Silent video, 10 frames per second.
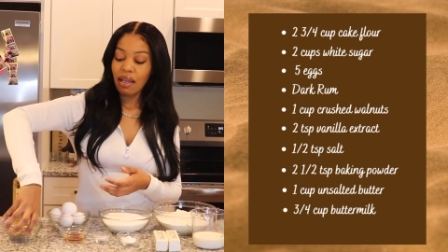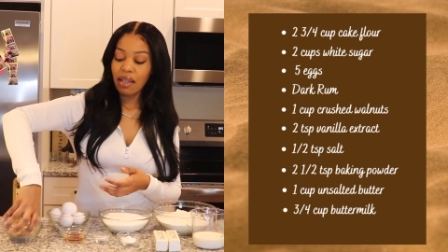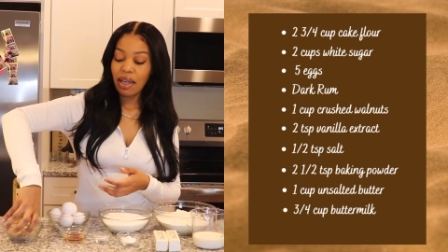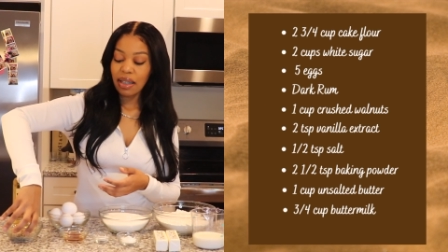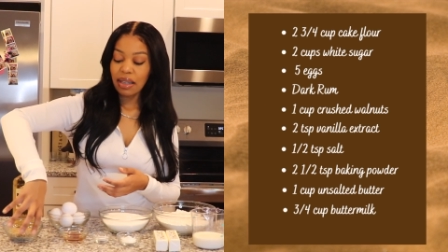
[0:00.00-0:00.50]

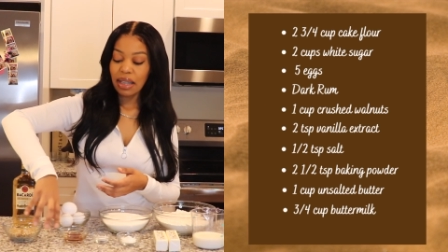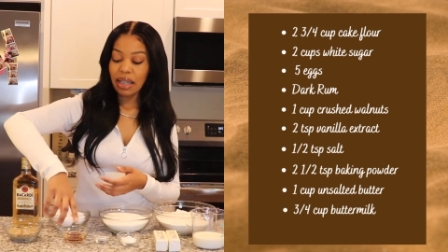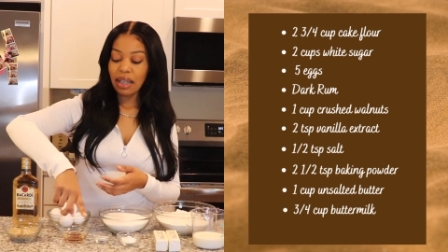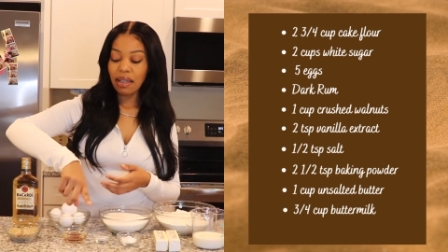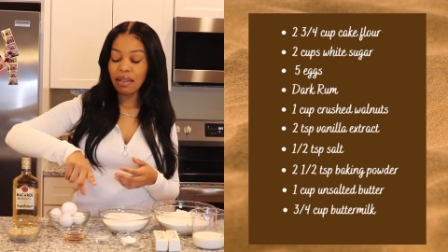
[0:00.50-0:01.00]
You're going to
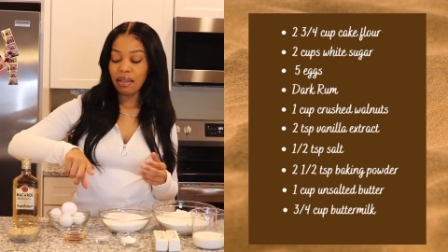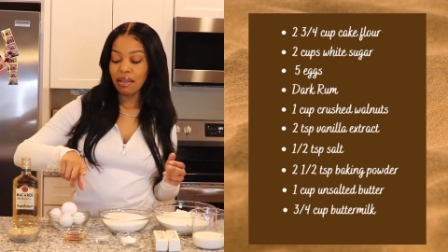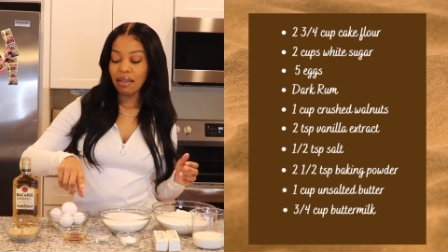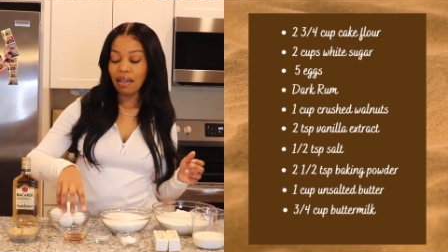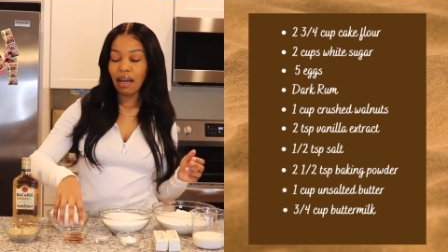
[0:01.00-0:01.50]
need
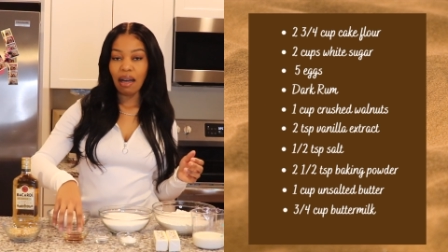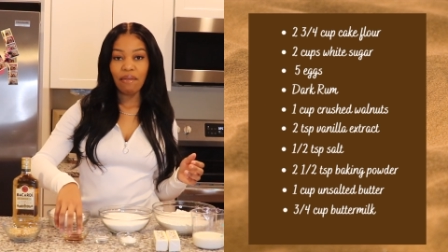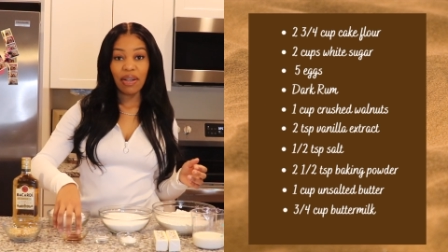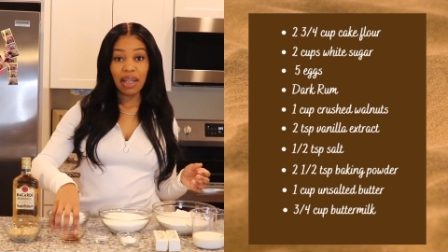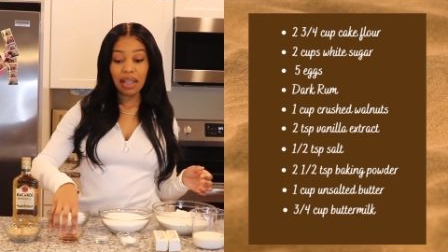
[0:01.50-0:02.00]

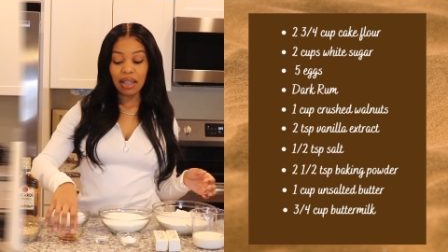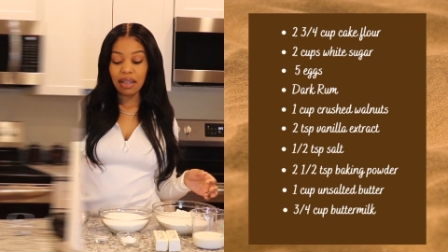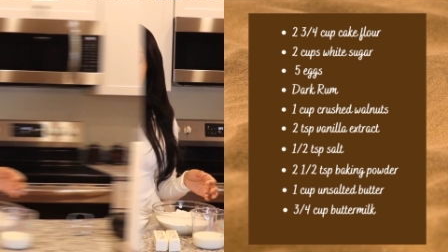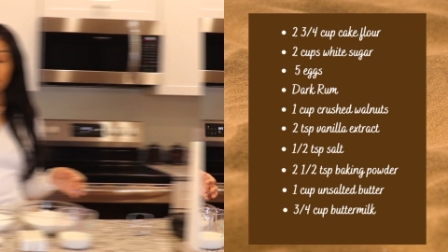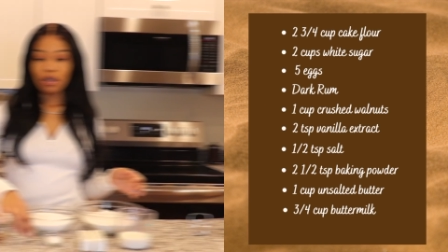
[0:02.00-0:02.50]

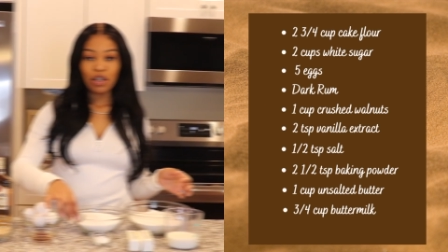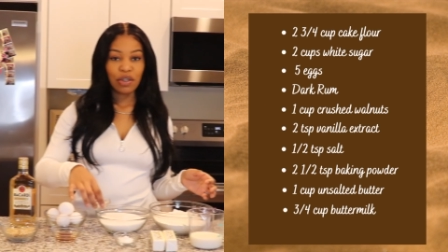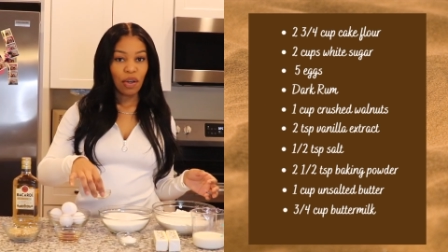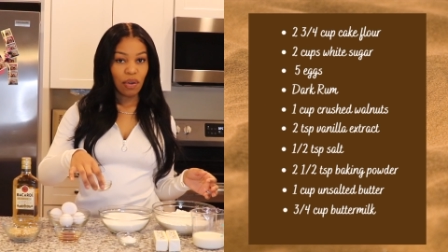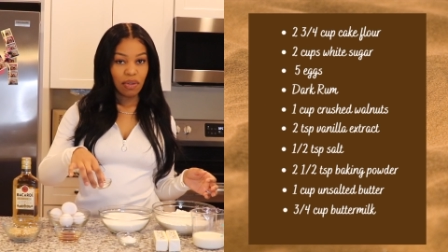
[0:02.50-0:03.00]
vanilla,
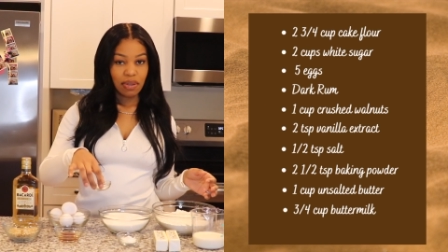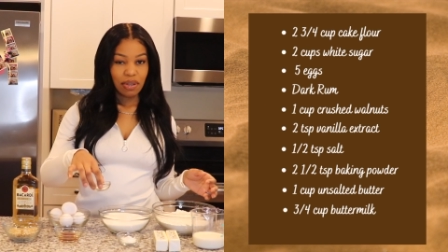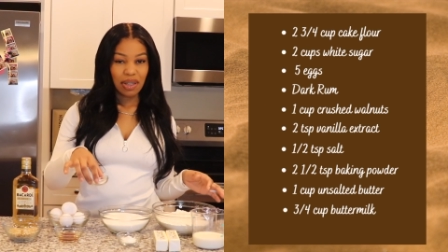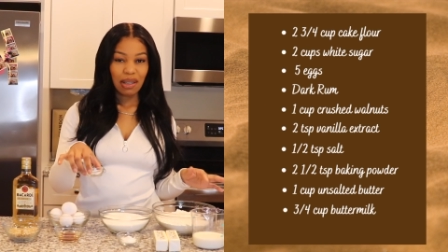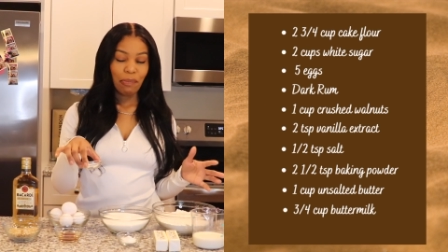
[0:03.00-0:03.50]
so just to